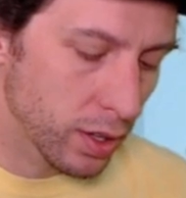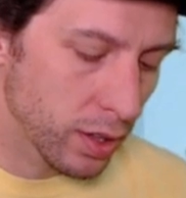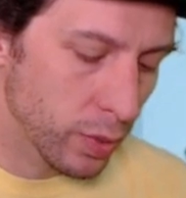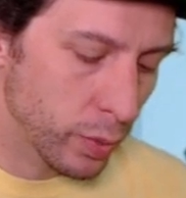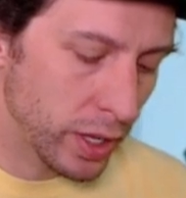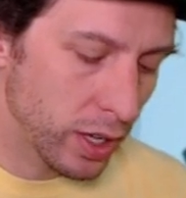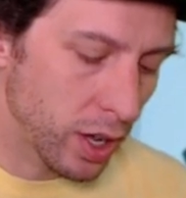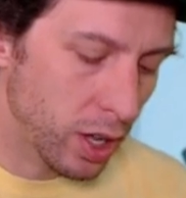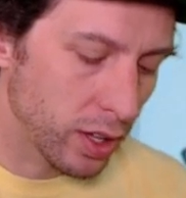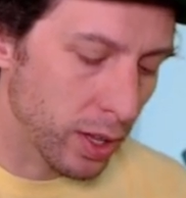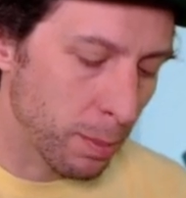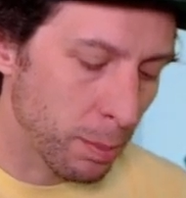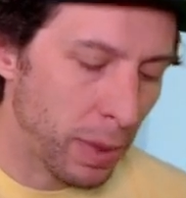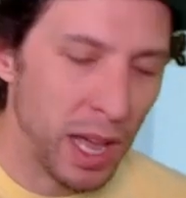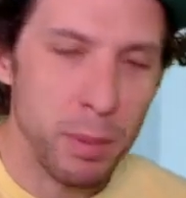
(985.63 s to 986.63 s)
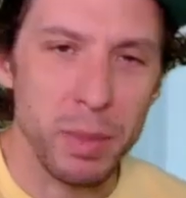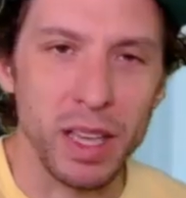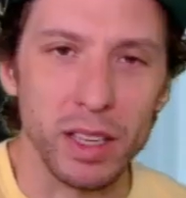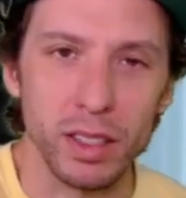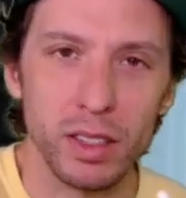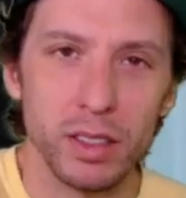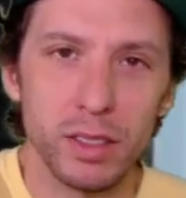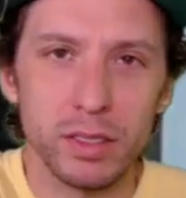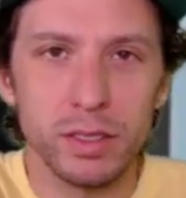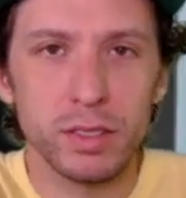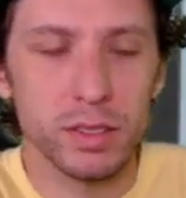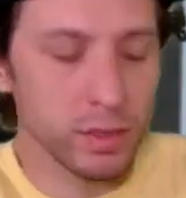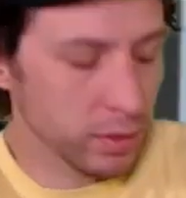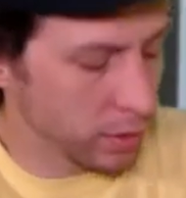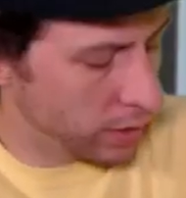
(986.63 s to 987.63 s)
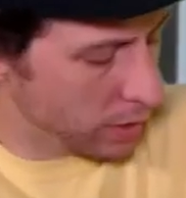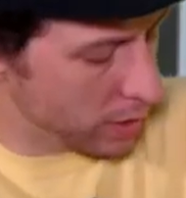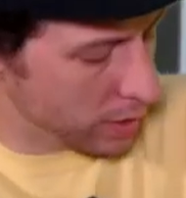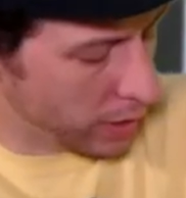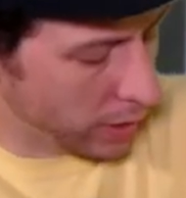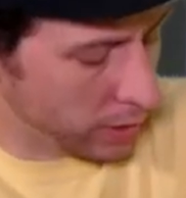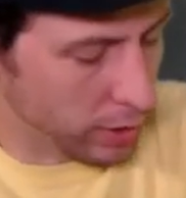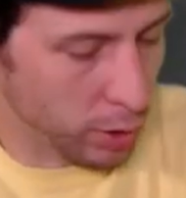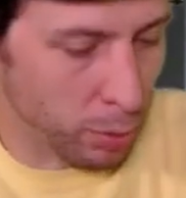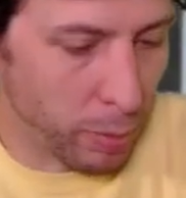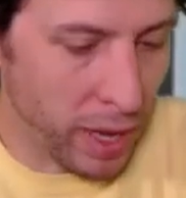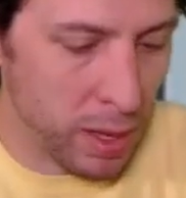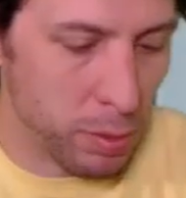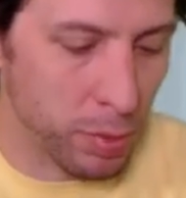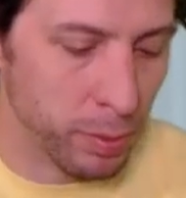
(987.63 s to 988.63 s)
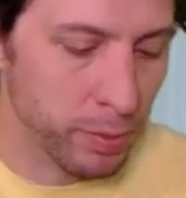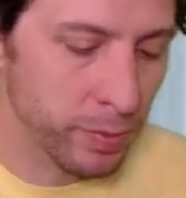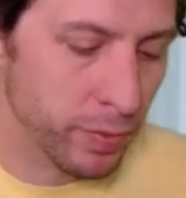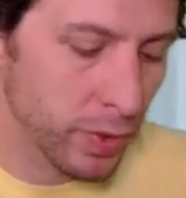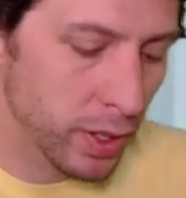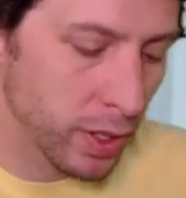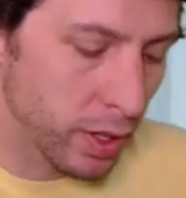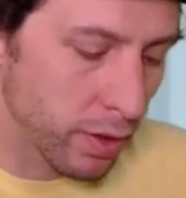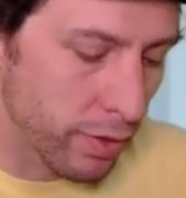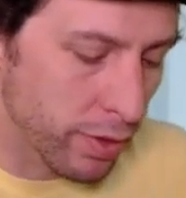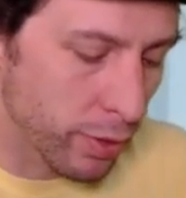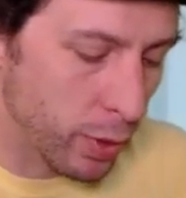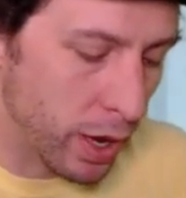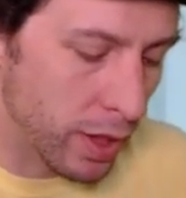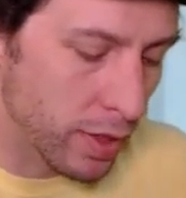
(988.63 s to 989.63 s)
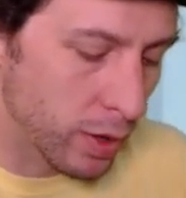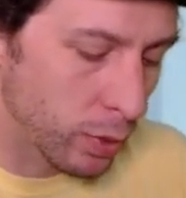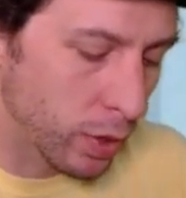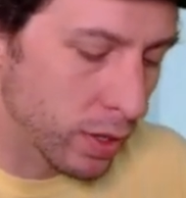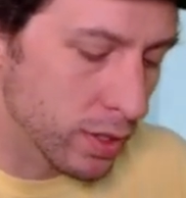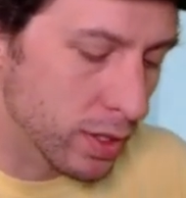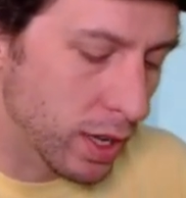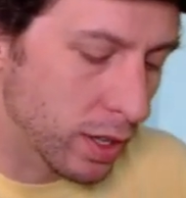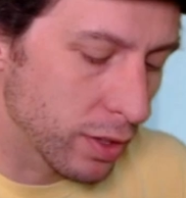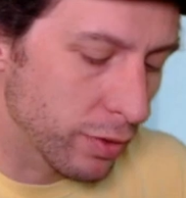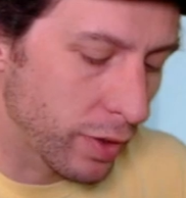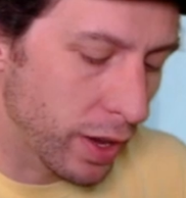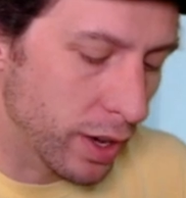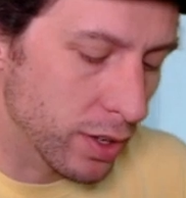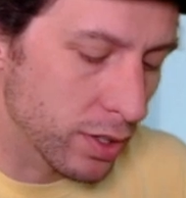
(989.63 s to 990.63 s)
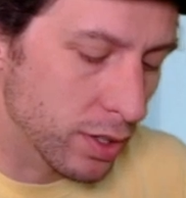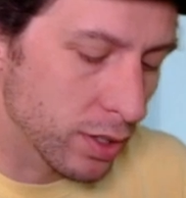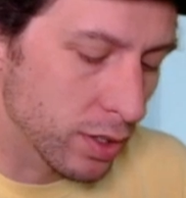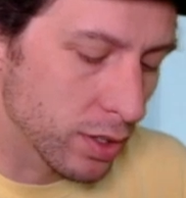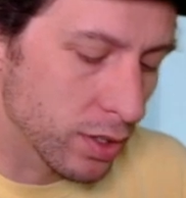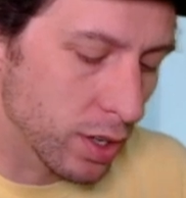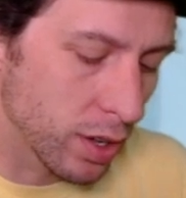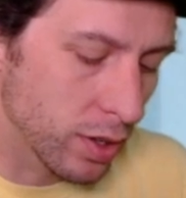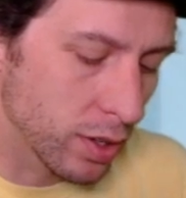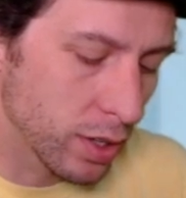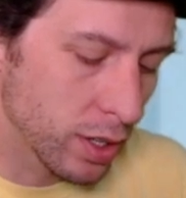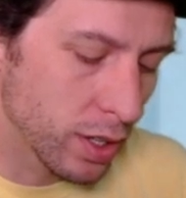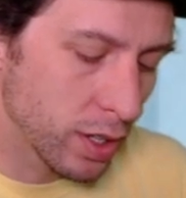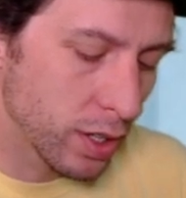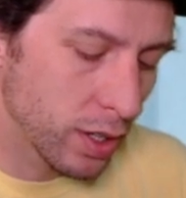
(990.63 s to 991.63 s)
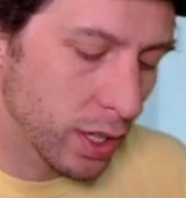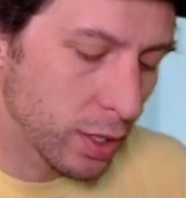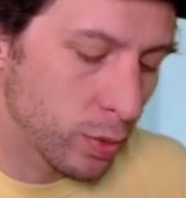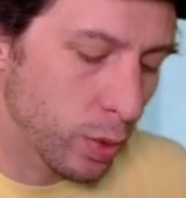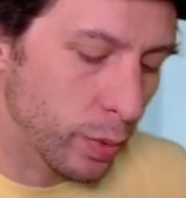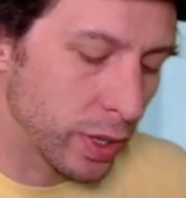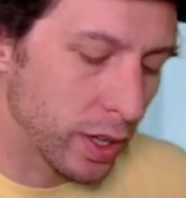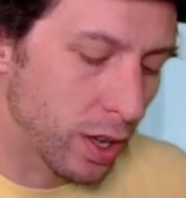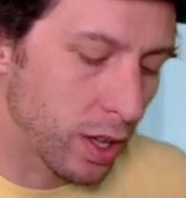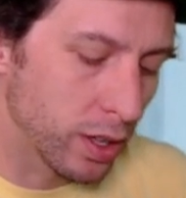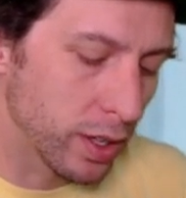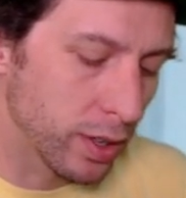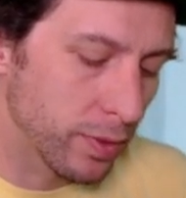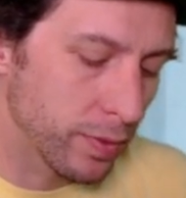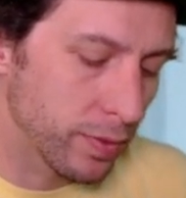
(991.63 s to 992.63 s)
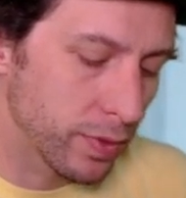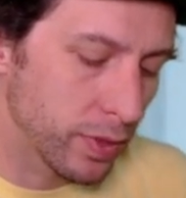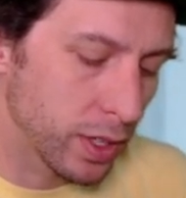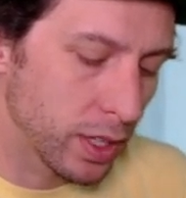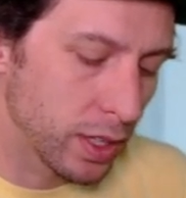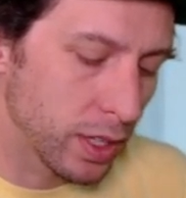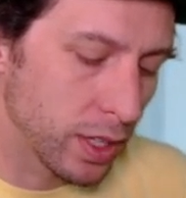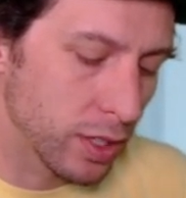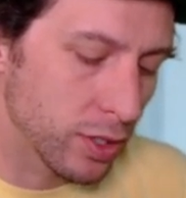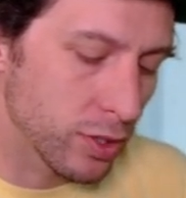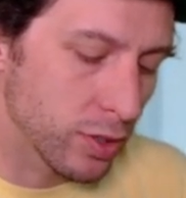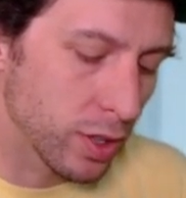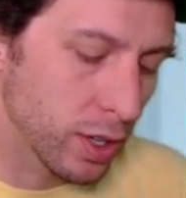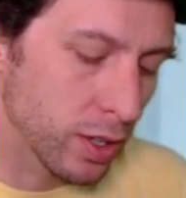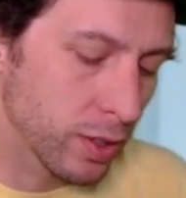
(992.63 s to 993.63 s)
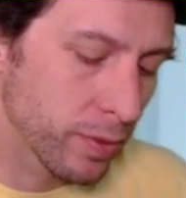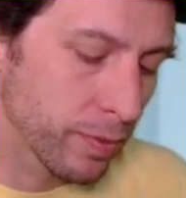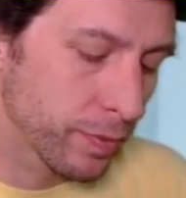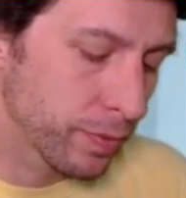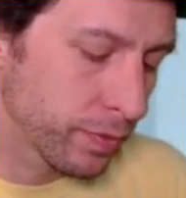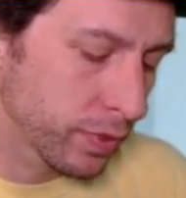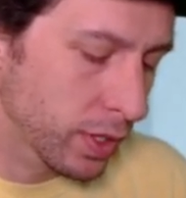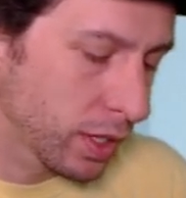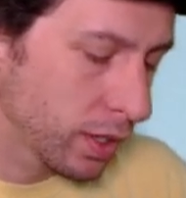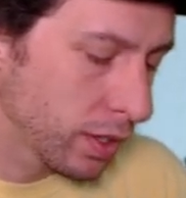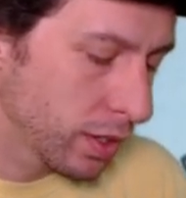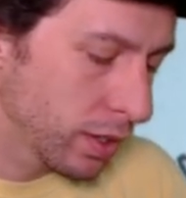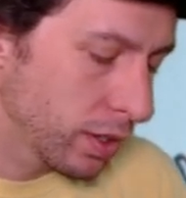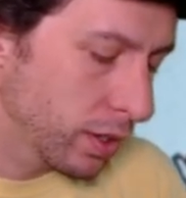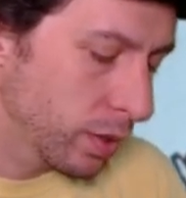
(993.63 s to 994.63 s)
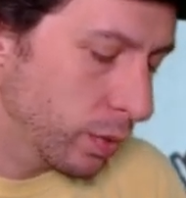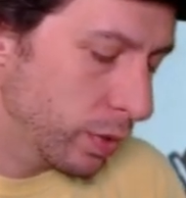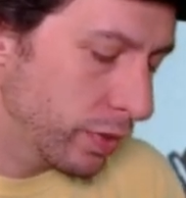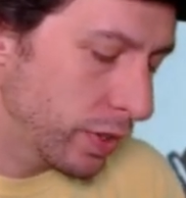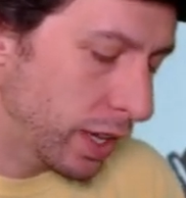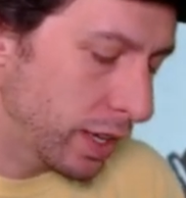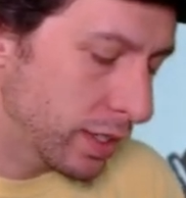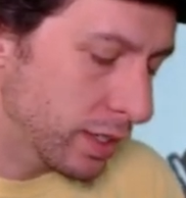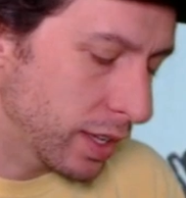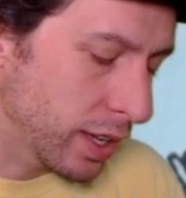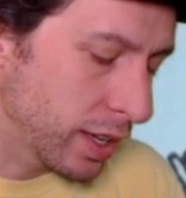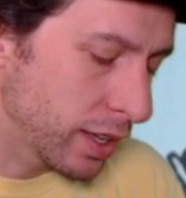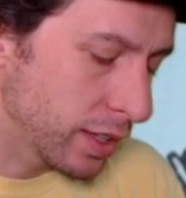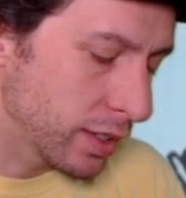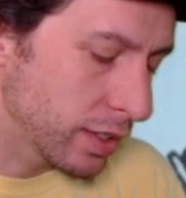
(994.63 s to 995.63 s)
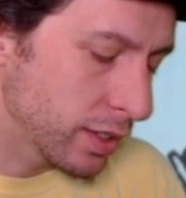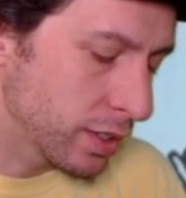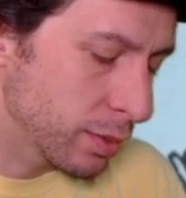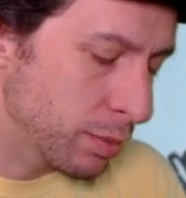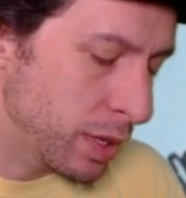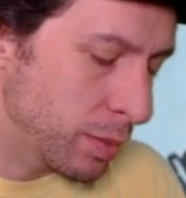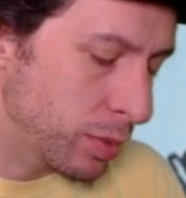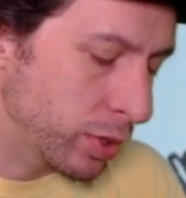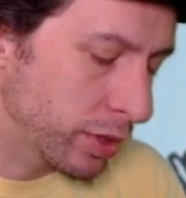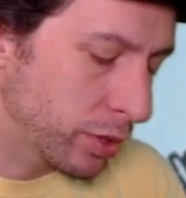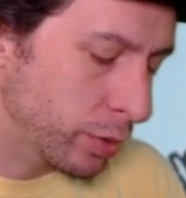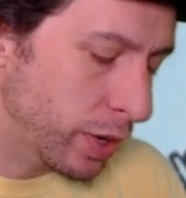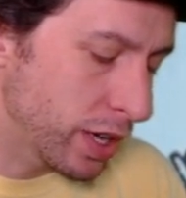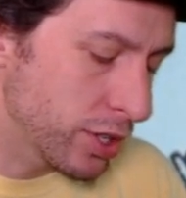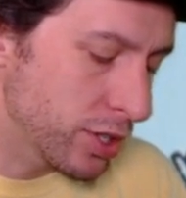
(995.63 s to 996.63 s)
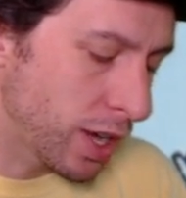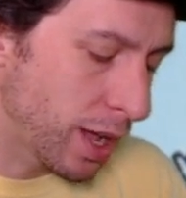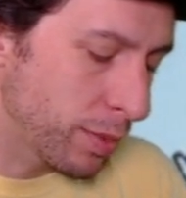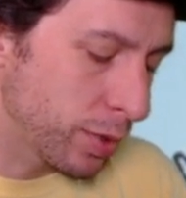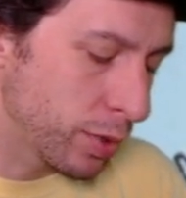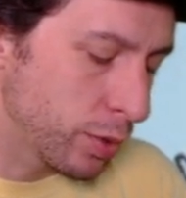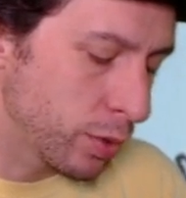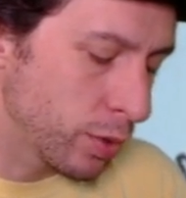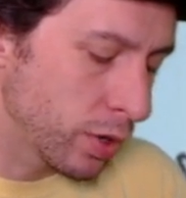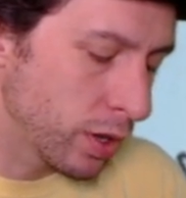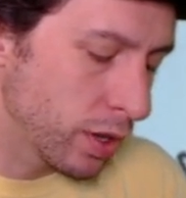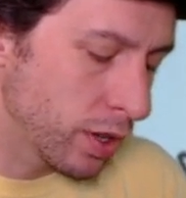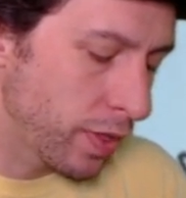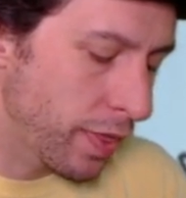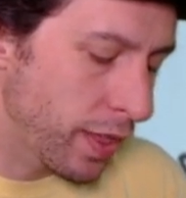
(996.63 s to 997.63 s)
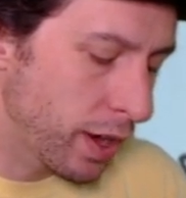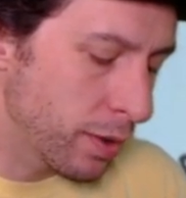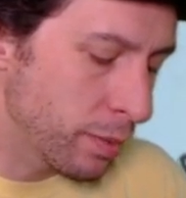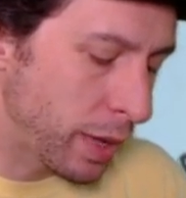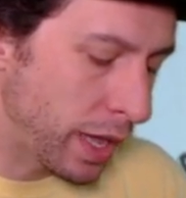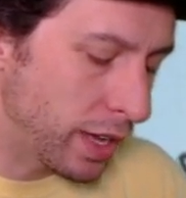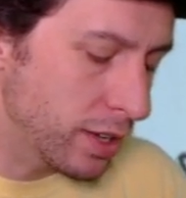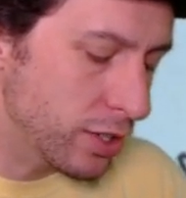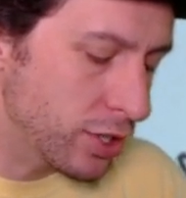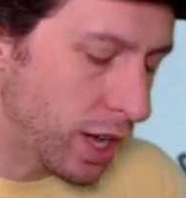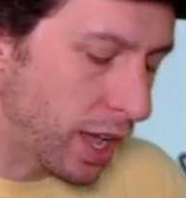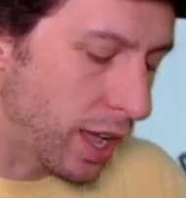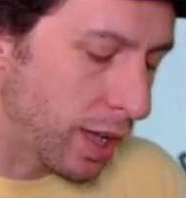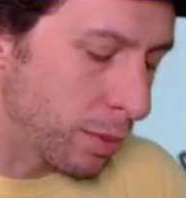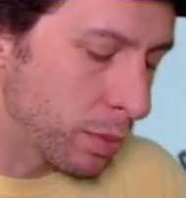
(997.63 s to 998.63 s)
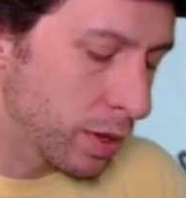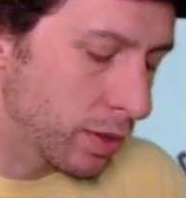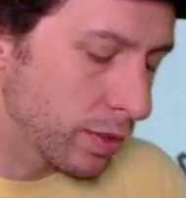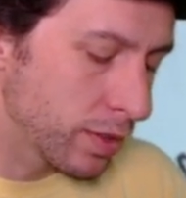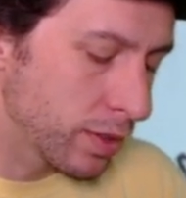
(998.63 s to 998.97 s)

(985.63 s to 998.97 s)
we call it piping. It's like a little pipe of thread that runs down the fire suit, and so that's what we call it in the industry. We've got some people at the race shop who their main job